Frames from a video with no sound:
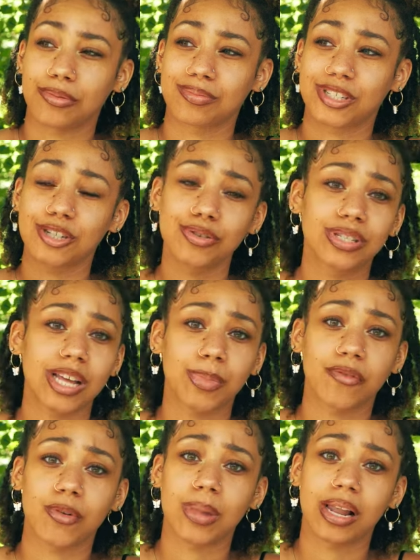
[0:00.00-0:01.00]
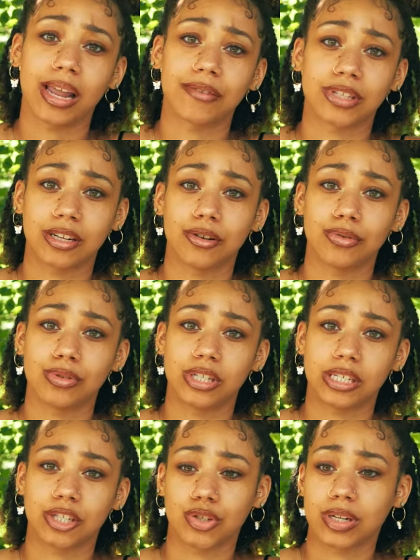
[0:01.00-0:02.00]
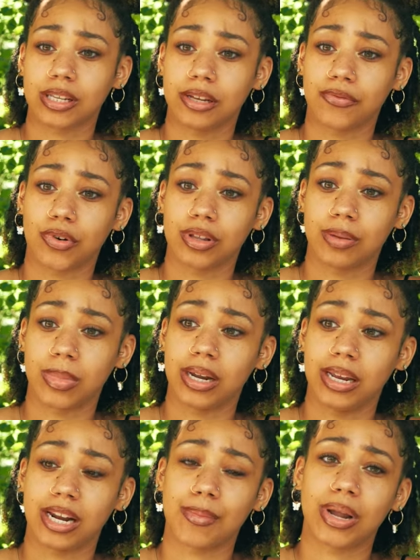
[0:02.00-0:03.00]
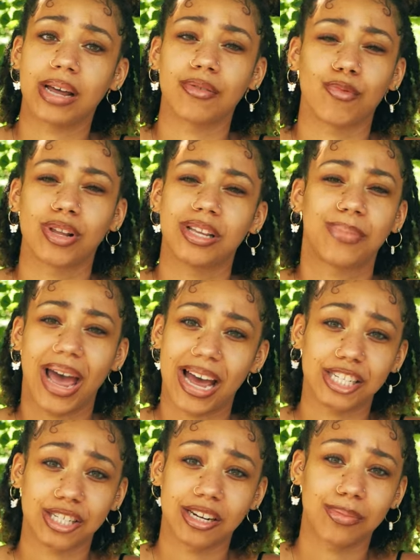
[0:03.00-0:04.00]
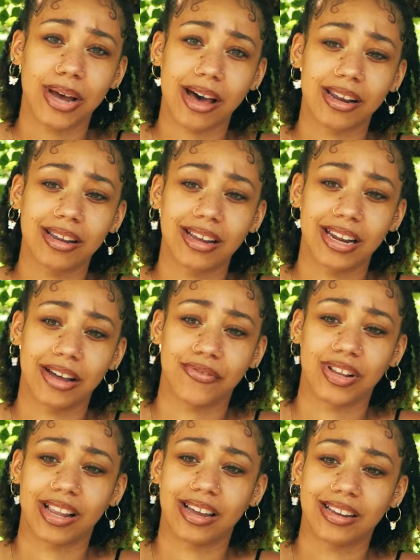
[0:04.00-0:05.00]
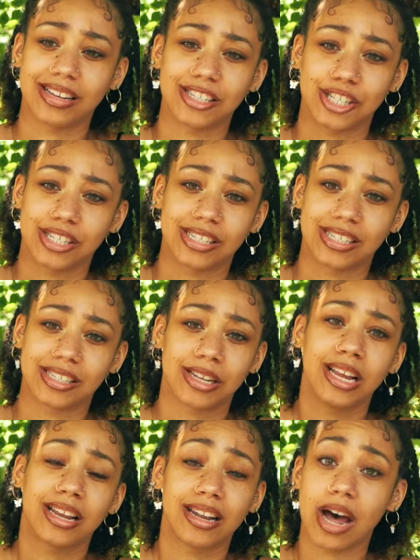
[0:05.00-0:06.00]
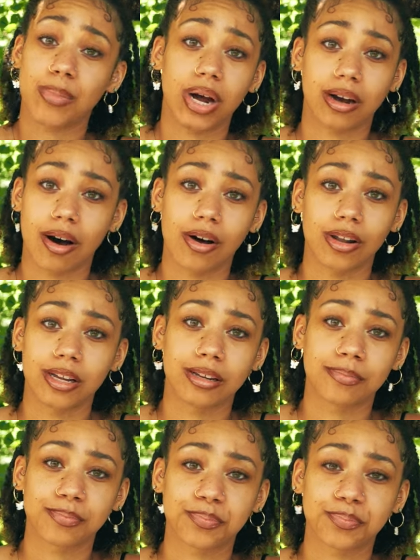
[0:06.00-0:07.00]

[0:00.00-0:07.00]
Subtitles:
choose something for my life to do just strictly for the money. And I'm not really passionate about it. And I feel like it's just not my calling.